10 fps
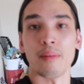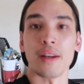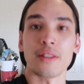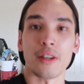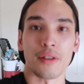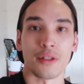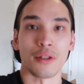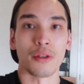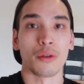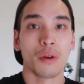my Series
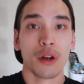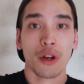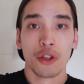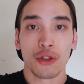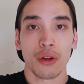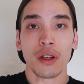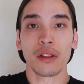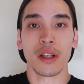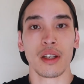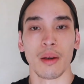2 trunk
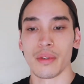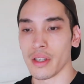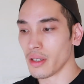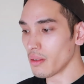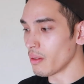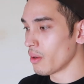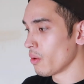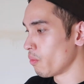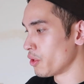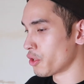lid comes in,
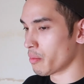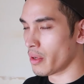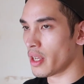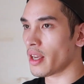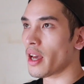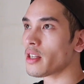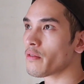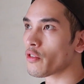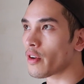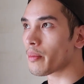which should be end of
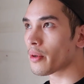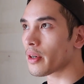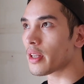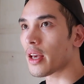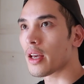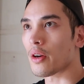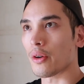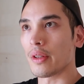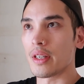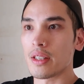November again,
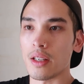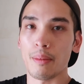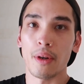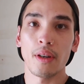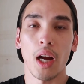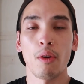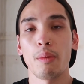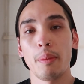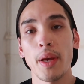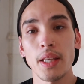early December. I will
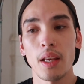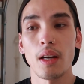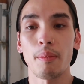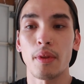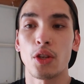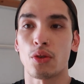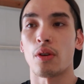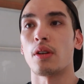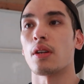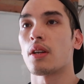be picking up the
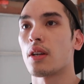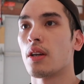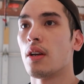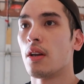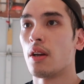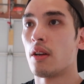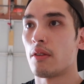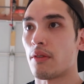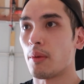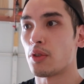trunk
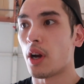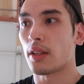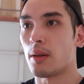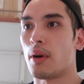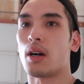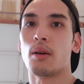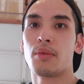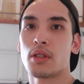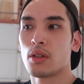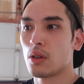from Shock the
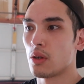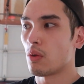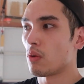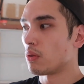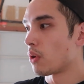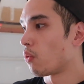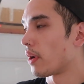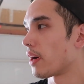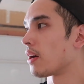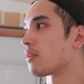Mob's little
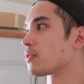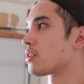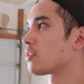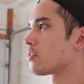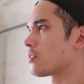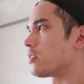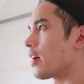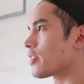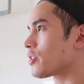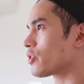warehouse
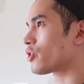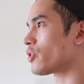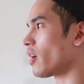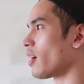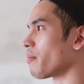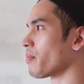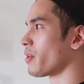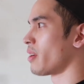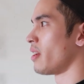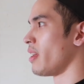/ shop
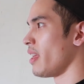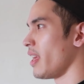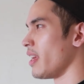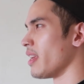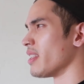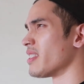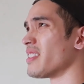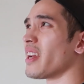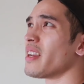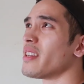in
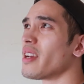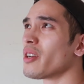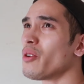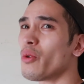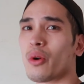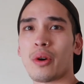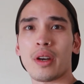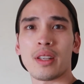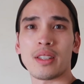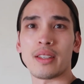San Diego
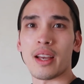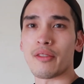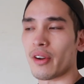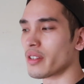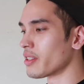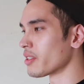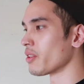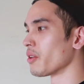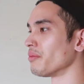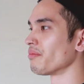or San
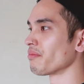Francisco.